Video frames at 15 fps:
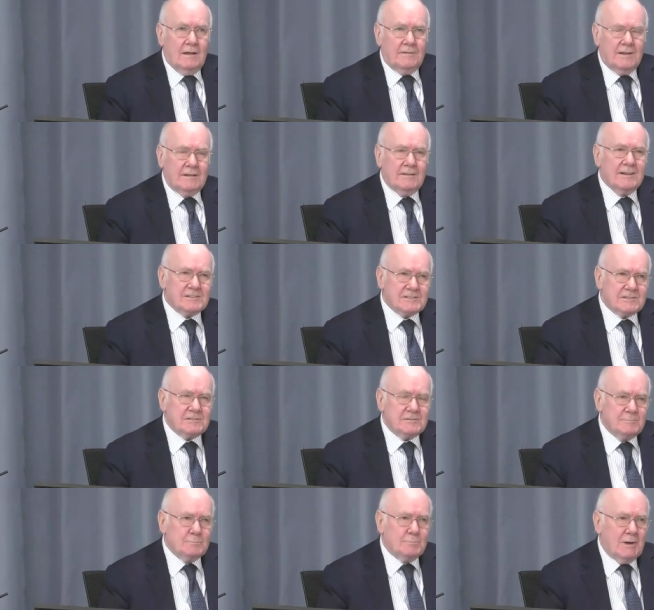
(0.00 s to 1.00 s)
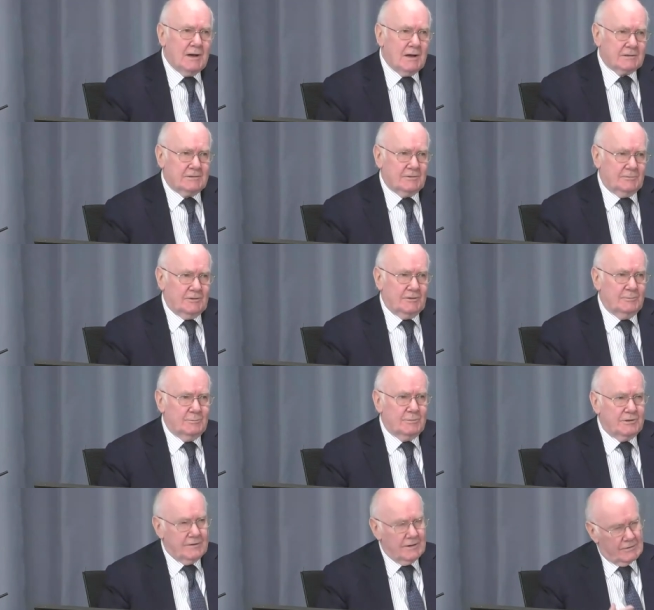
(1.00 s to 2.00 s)
I think that's part of
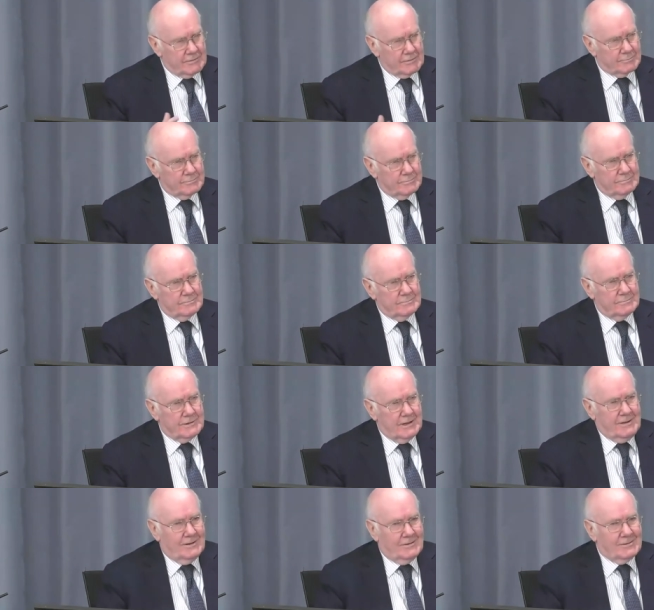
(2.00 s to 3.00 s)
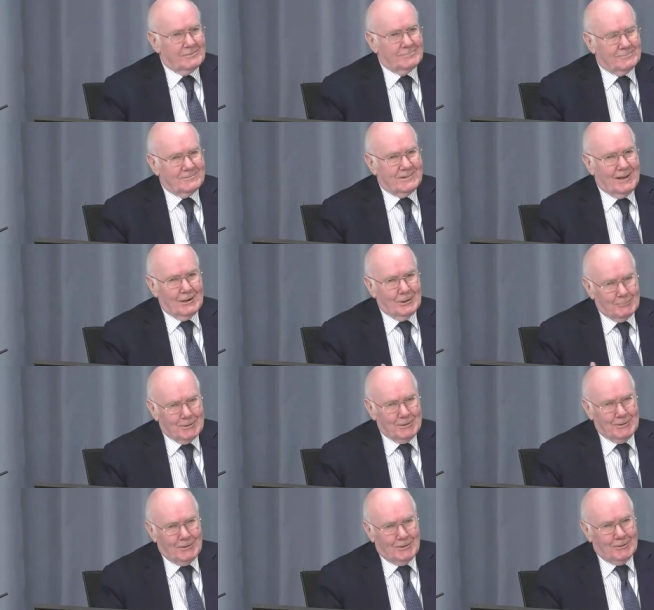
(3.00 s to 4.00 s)
it, but the other, the other
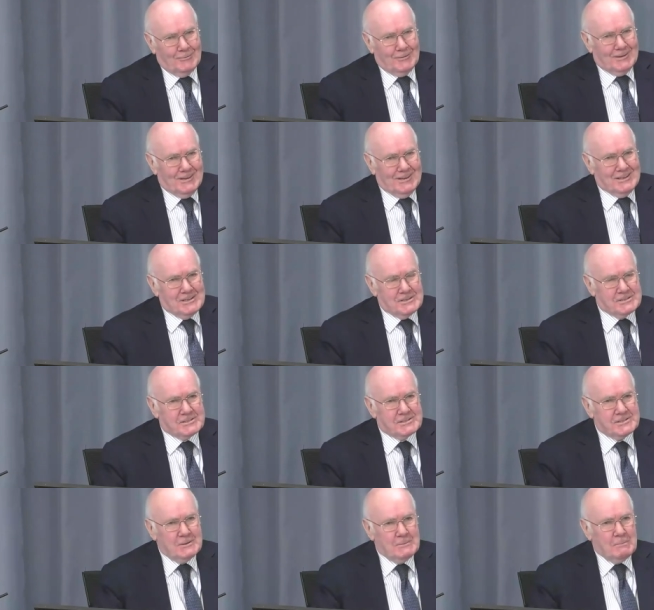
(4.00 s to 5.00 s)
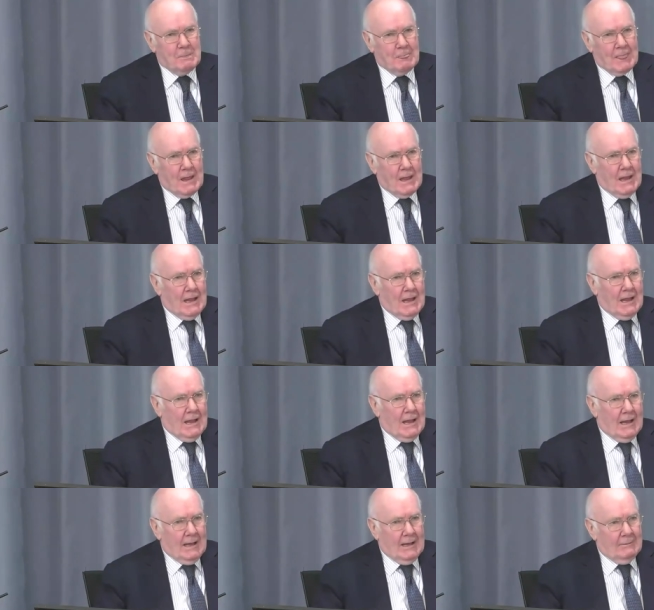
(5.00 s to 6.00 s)
element of it is
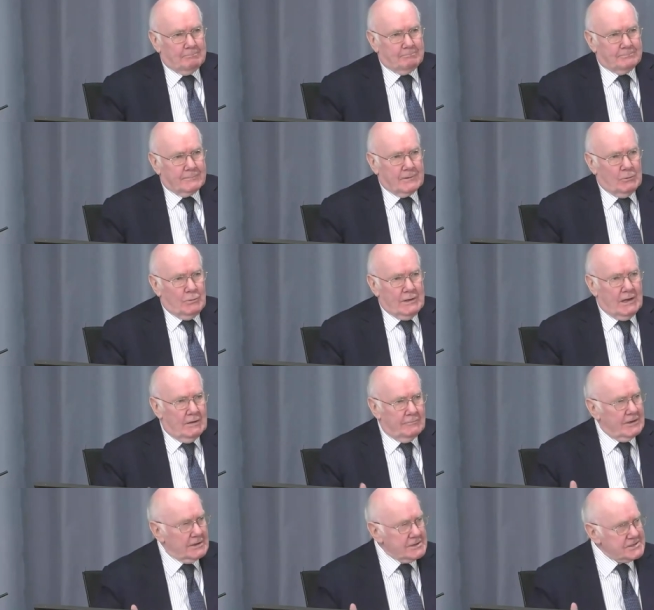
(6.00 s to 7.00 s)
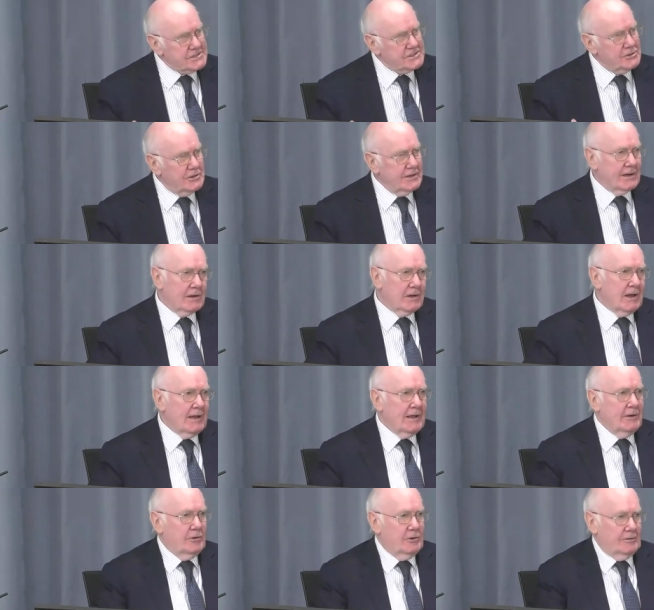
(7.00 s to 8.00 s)
um, we have a historic
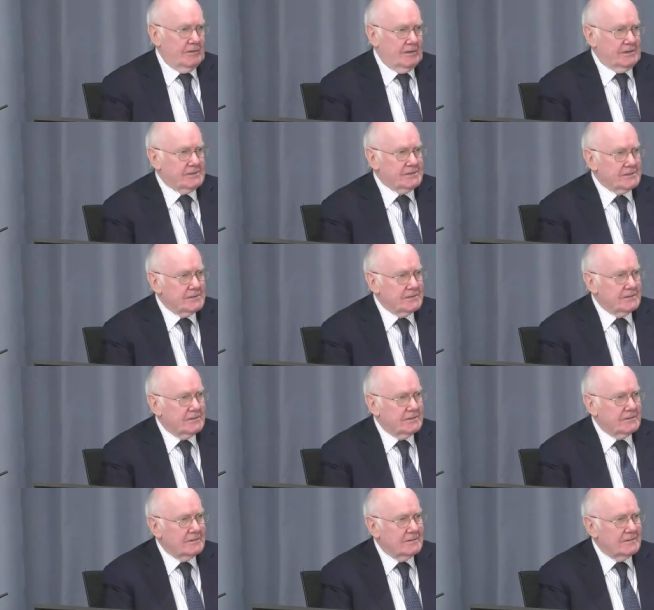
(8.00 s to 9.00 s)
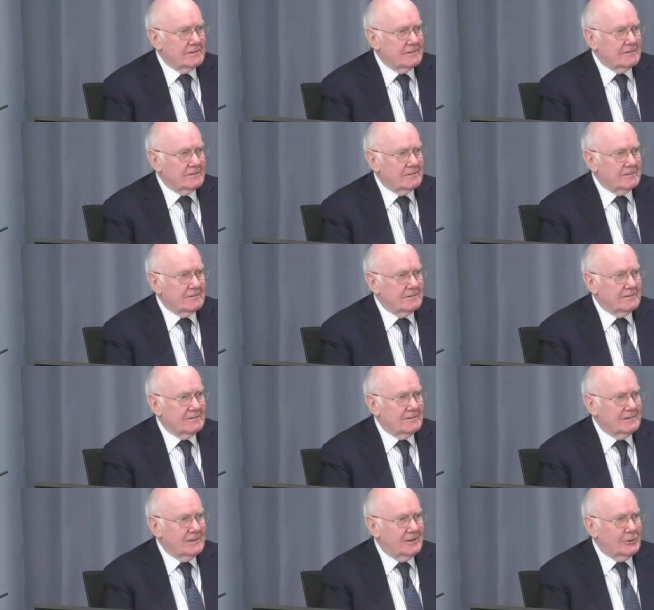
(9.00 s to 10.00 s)
line on this.
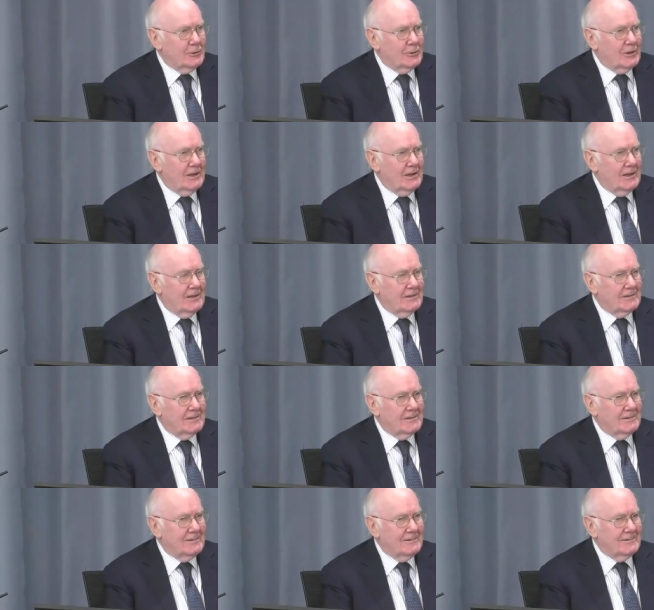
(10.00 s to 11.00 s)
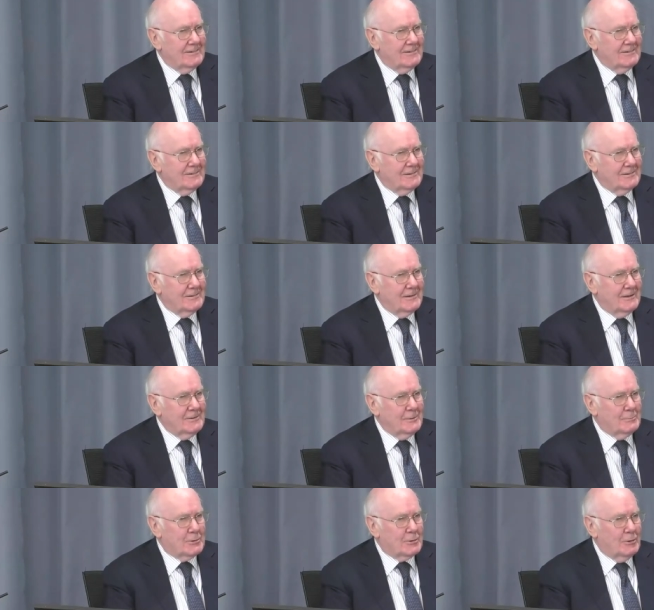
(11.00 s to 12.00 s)
You know, it,
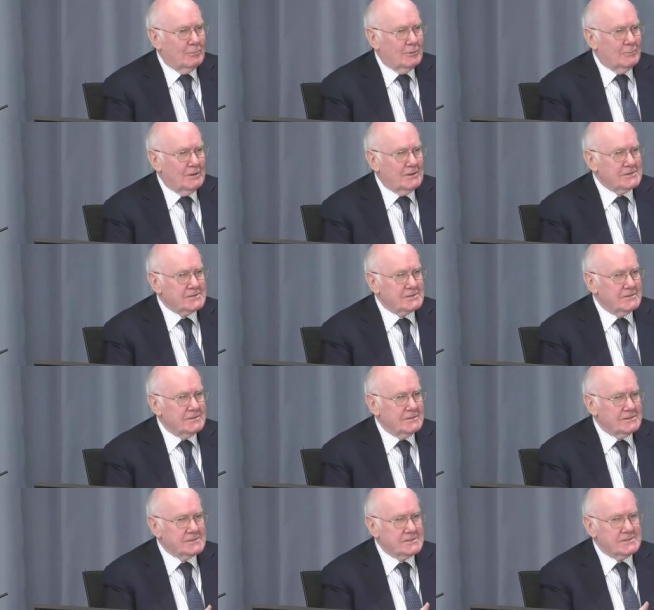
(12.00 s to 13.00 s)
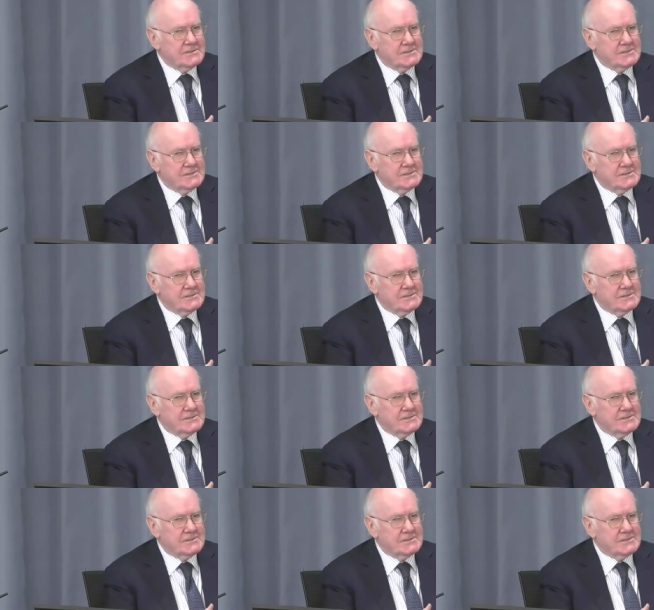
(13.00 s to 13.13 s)
and the problem is that this